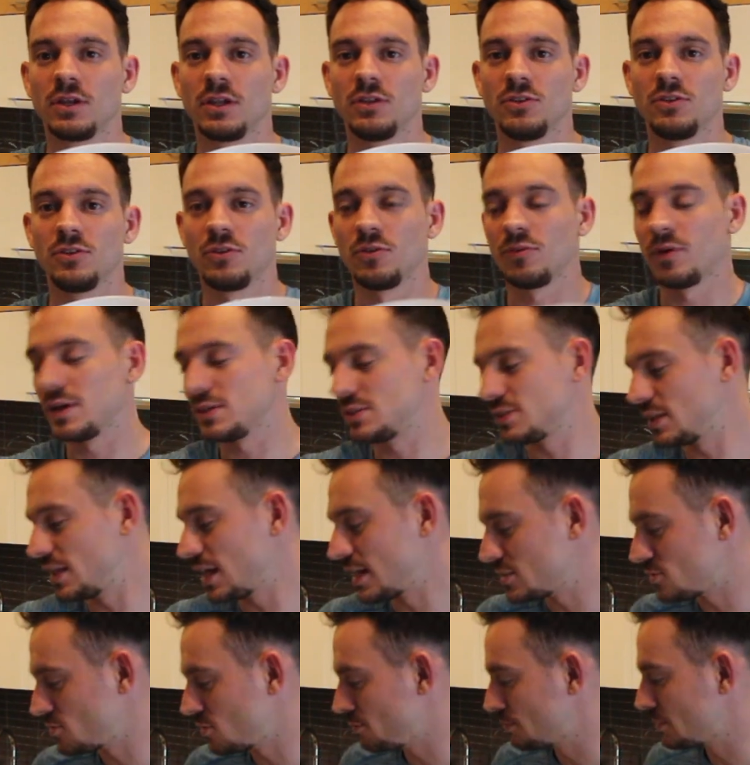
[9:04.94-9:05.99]
do the rest of
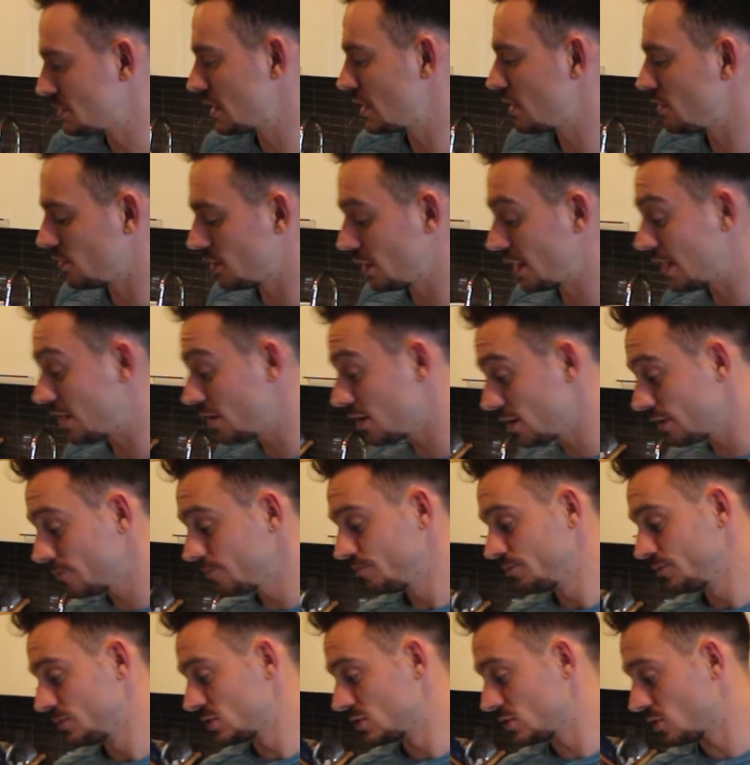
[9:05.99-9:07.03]
that sweet potato
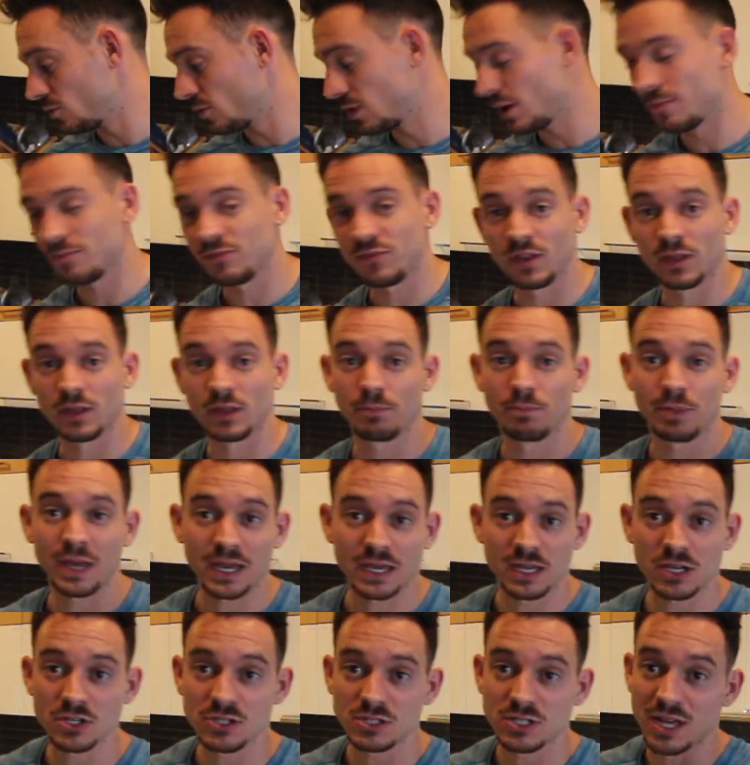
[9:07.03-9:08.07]
later. So when I'm feeling
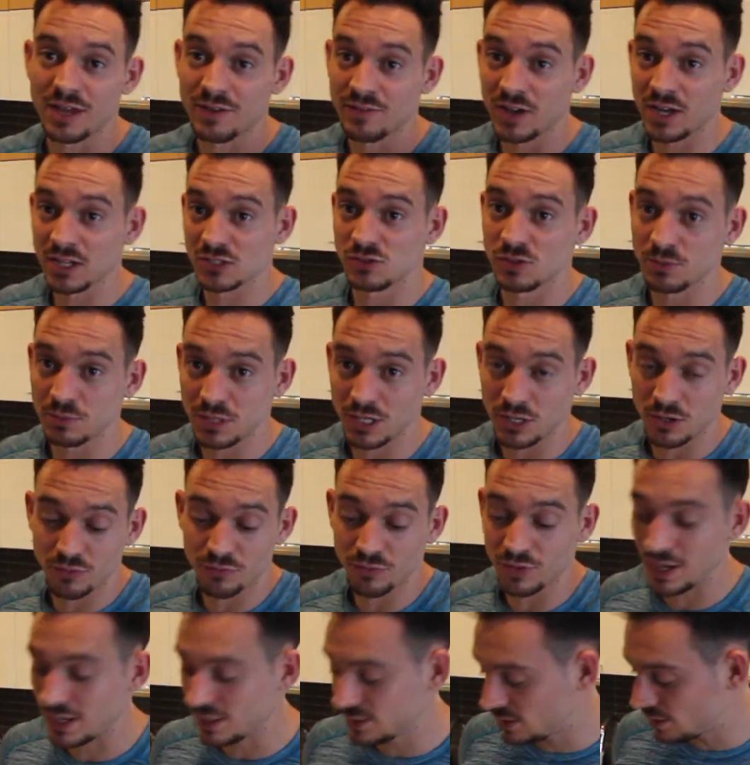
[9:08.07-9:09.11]
peckish, I've got sweet potato
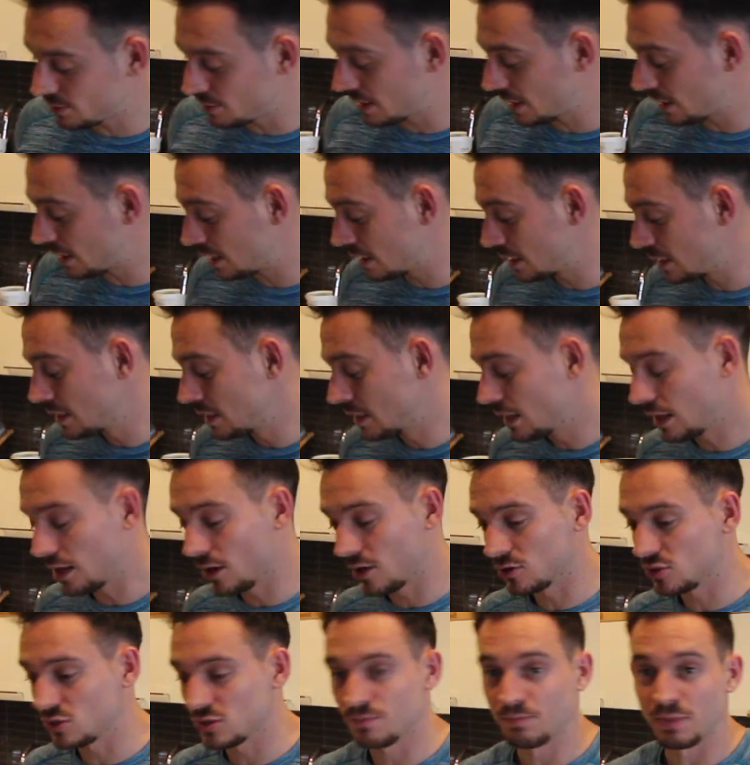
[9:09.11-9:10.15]
fries to make, and
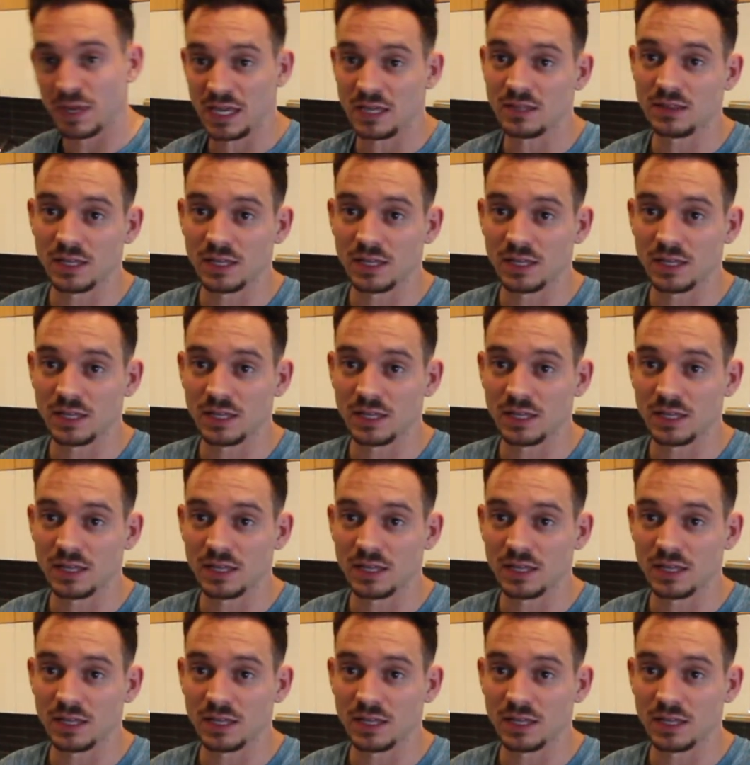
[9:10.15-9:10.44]
I'll just bake